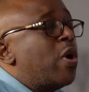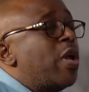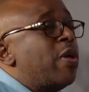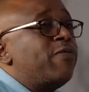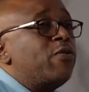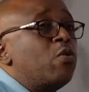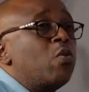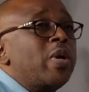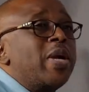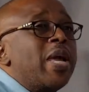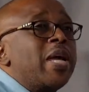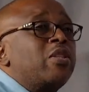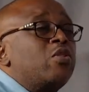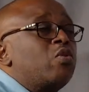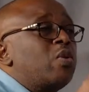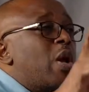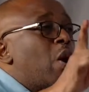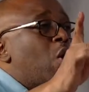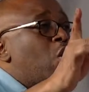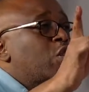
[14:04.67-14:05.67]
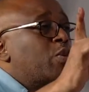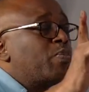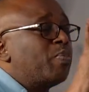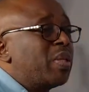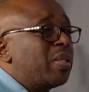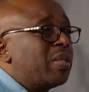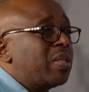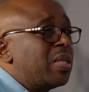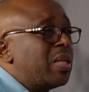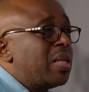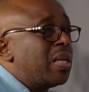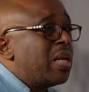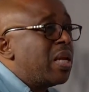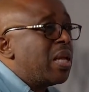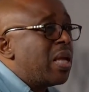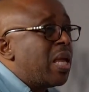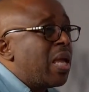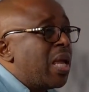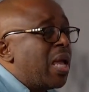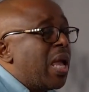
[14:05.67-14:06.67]
if you get to the hospital
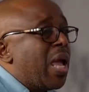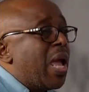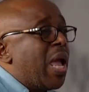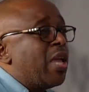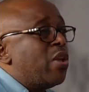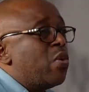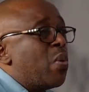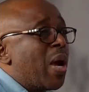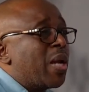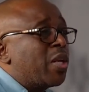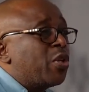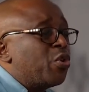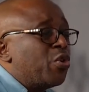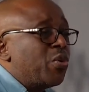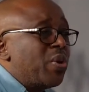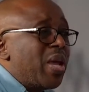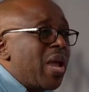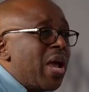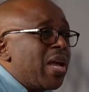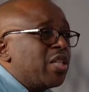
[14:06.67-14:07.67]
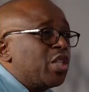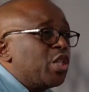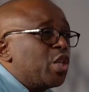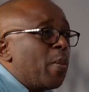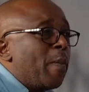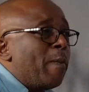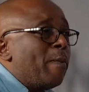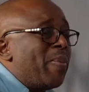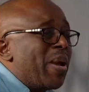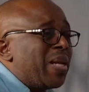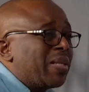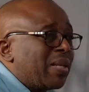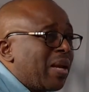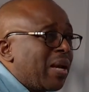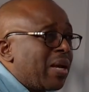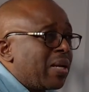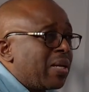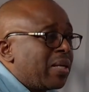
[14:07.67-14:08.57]
and you are triaged better,